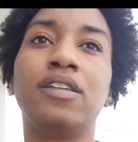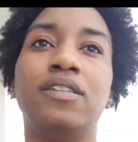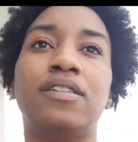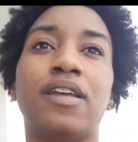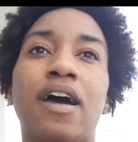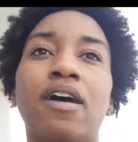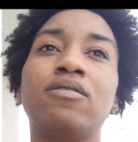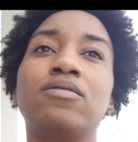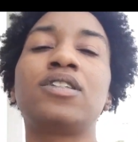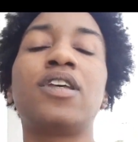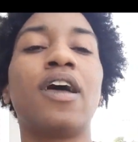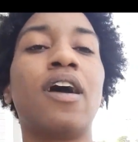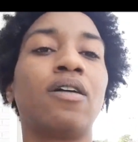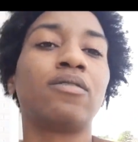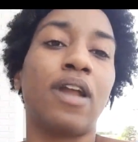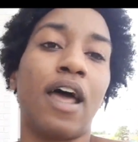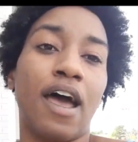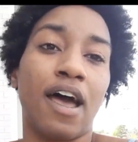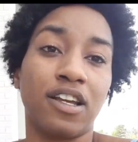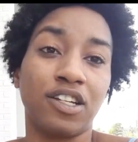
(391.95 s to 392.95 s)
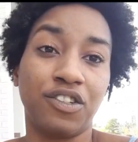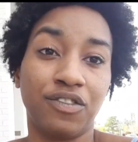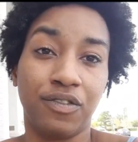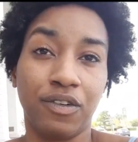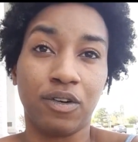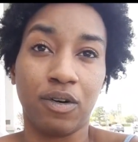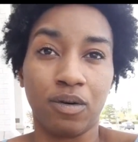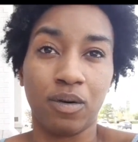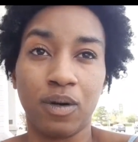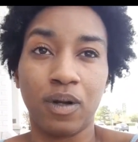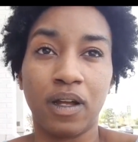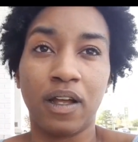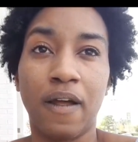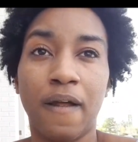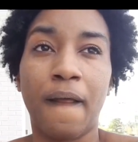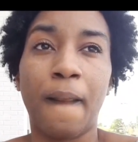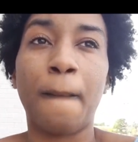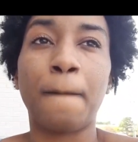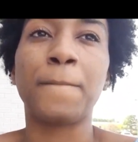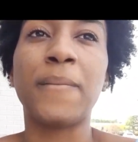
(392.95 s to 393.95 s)
Downtown Asheville
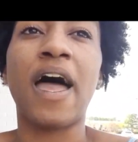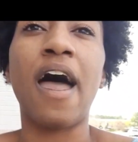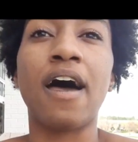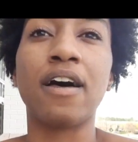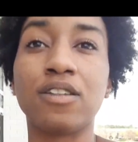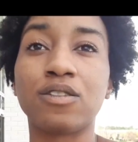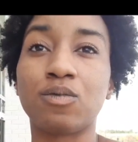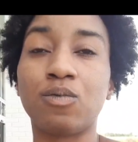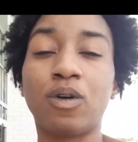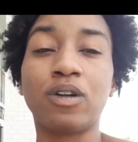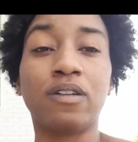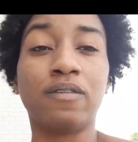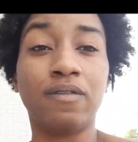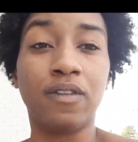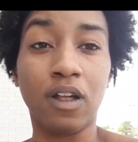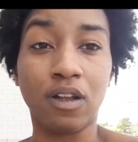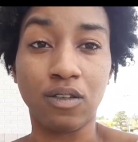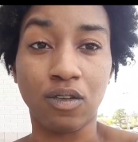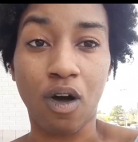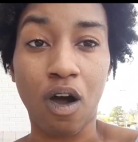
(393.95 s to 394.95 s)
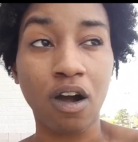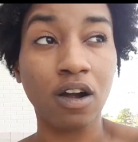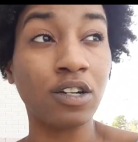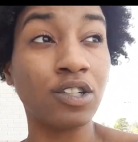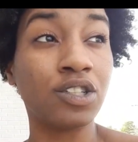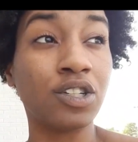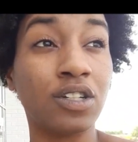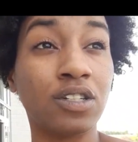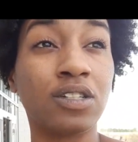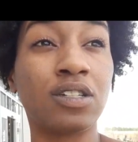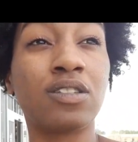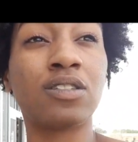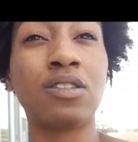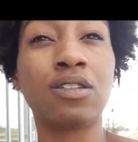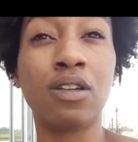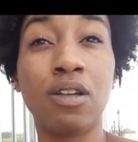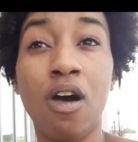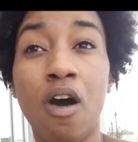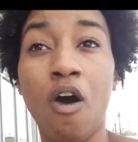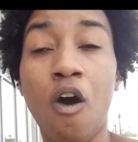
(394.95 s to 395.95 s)
has one of the largest